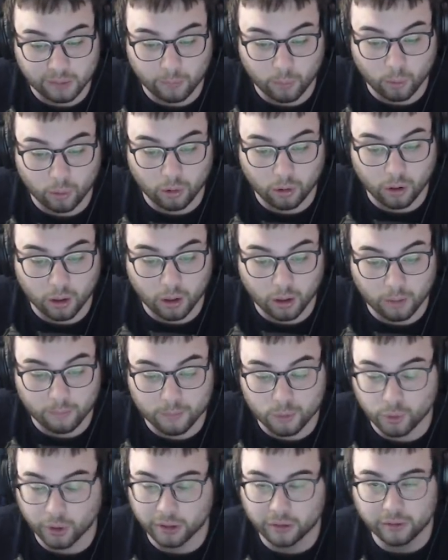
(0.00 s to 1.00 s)
more
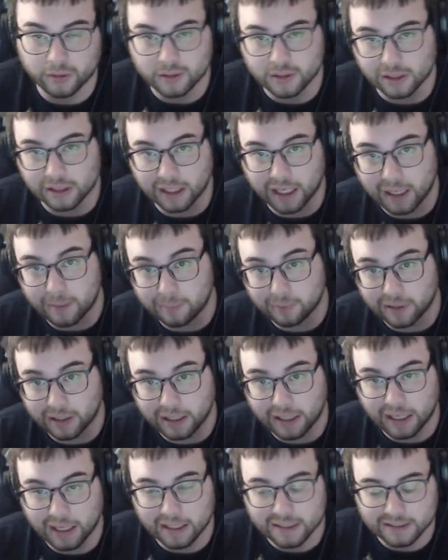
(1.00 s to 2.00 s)
trailers and
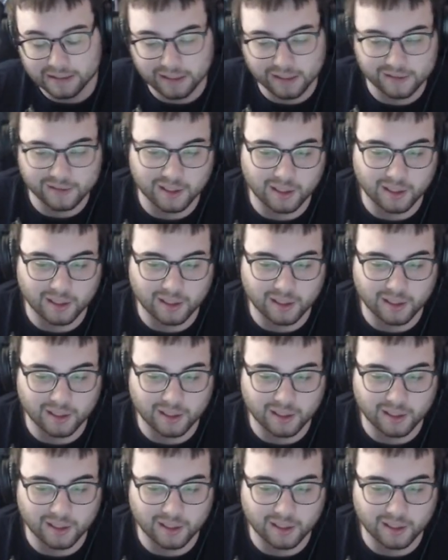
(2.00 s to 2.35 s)
gameplay as things